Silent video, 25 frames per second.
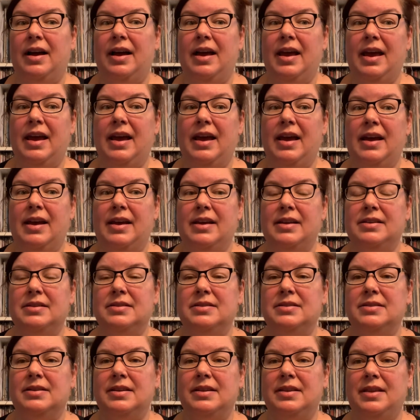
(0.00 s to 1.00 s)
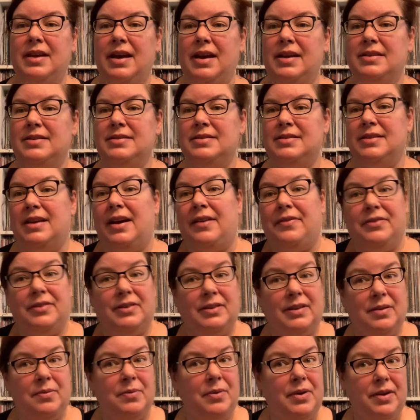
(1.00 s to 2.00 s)
And that is
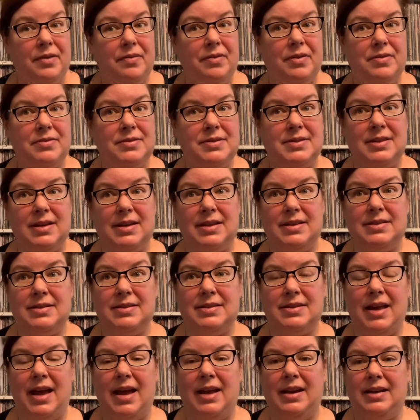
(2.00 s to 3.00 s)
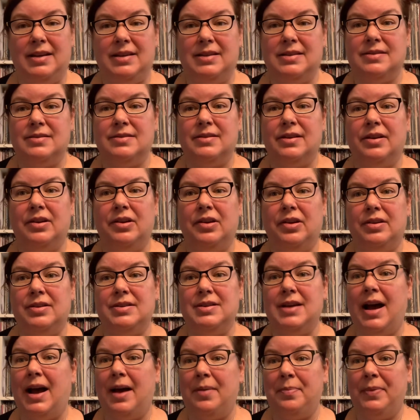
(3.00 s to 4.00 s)
definitely one of those things that is a good
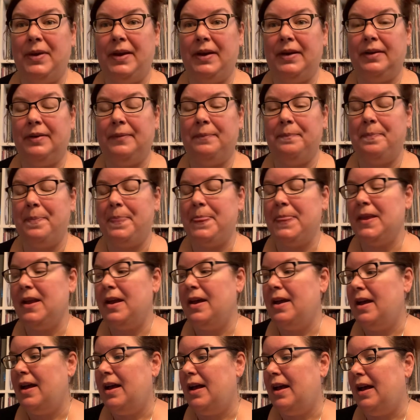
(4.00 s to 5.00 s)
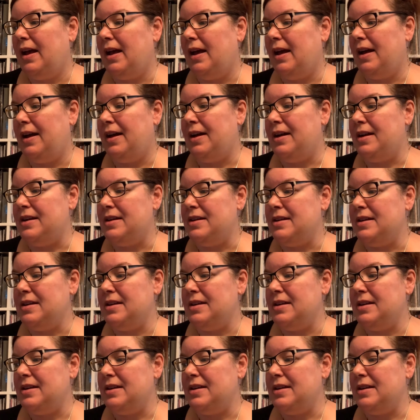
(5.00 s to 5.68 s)
topic. Uh,